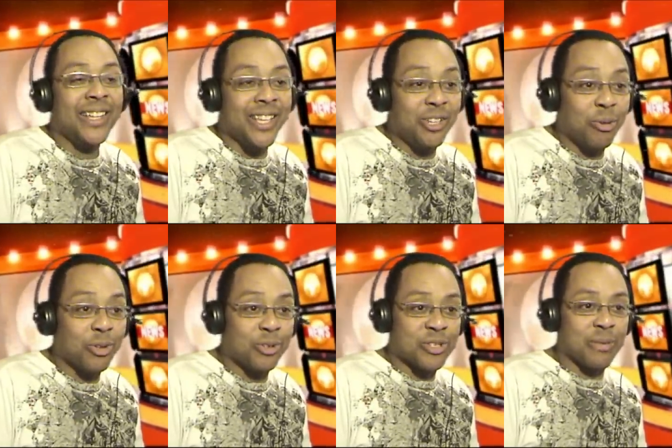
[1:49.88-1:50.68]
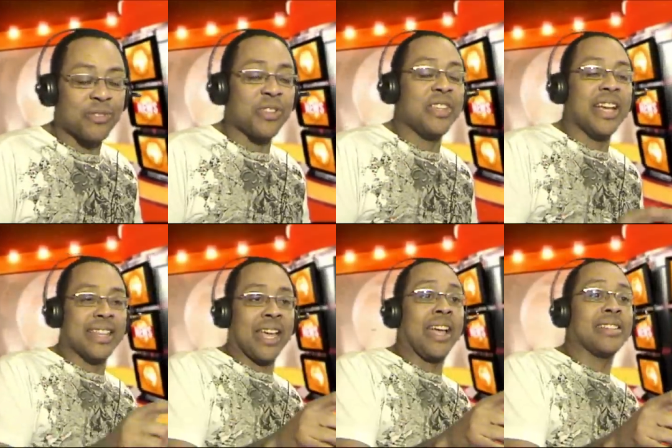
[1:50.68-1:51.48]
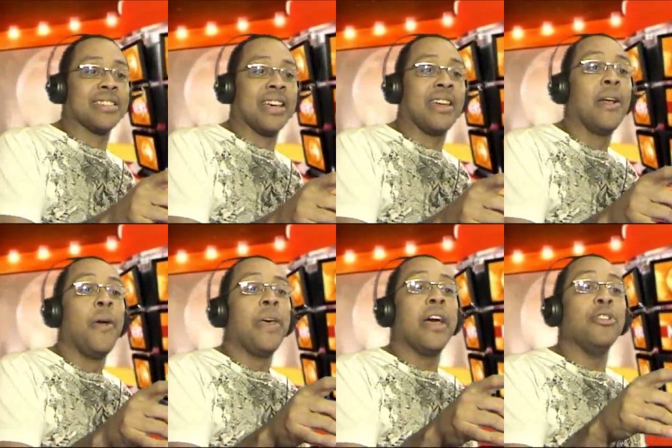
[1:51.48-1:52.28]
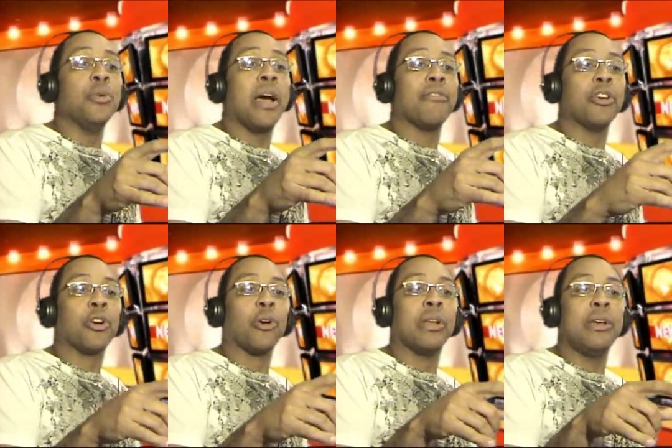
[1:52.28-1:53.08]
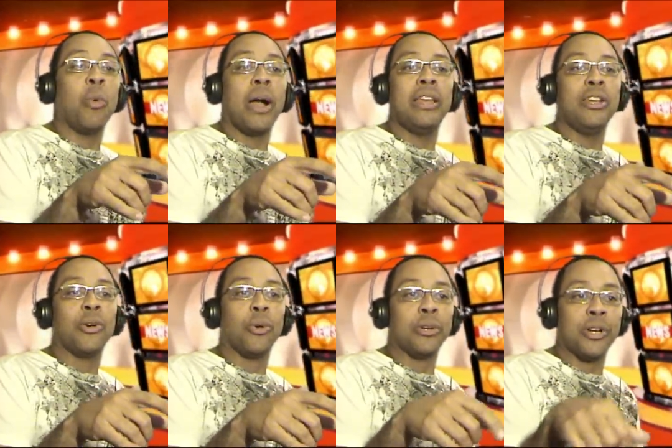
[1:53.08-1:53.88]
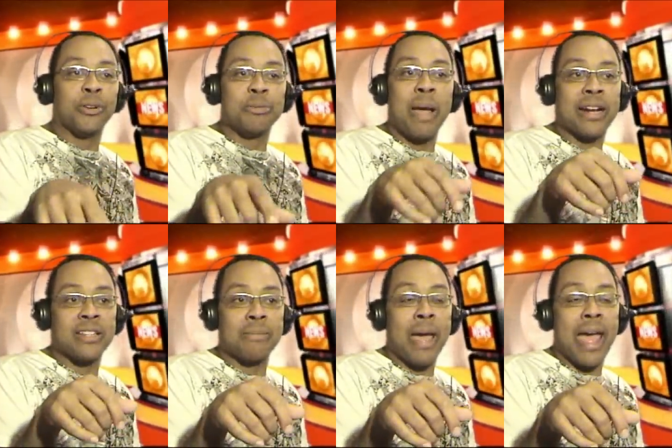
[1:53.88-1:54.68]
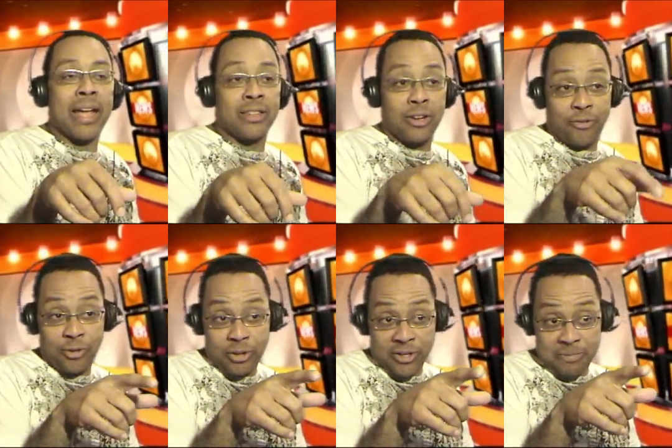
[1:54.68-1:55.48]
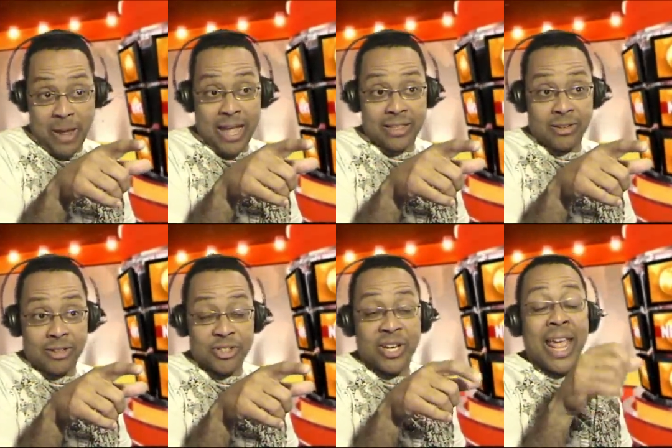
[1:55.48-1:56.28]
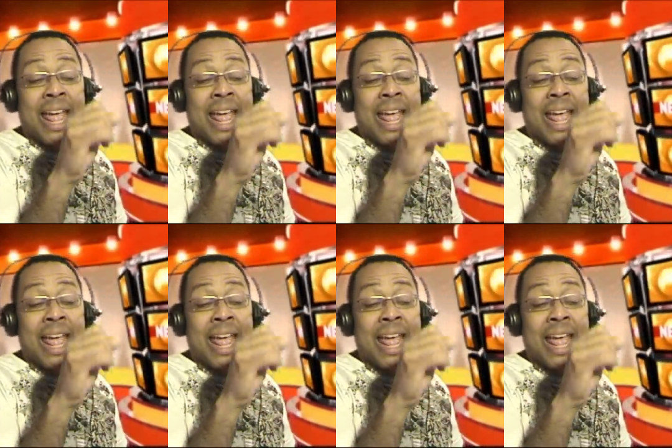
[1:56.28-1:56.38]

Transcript: Then you were doing something. So then you got the handset, and you have the curly, windy cord that goes back to the bag. And then if you look at the bag there, there's an